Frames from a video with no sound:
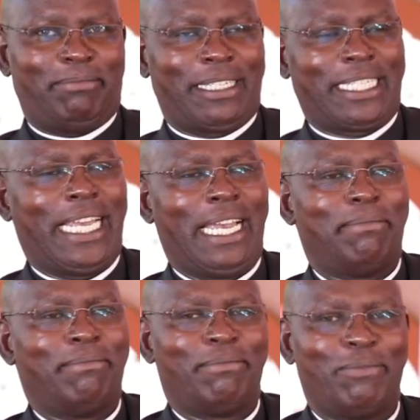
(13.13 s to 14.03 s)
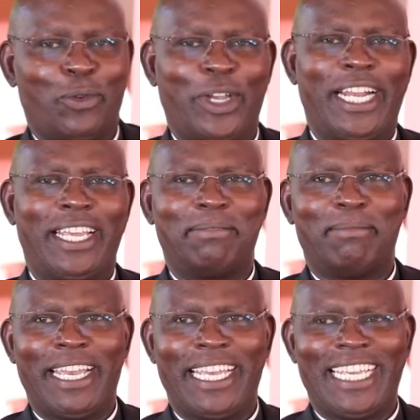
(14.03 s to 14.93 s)
but I am wearing
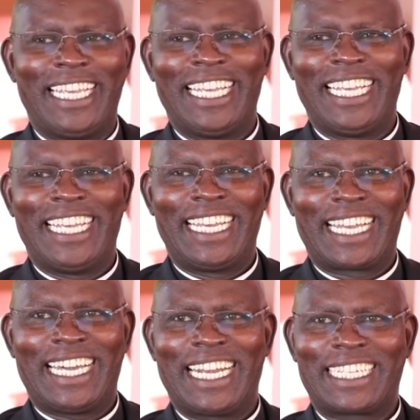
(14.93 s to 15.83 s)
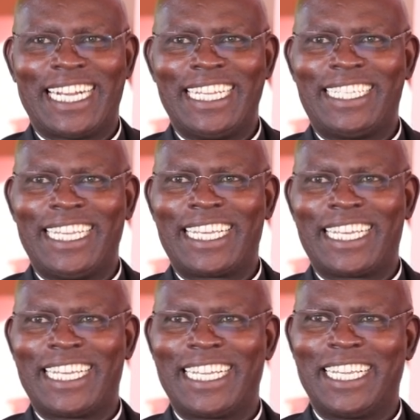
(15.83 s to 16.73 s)
my characteristic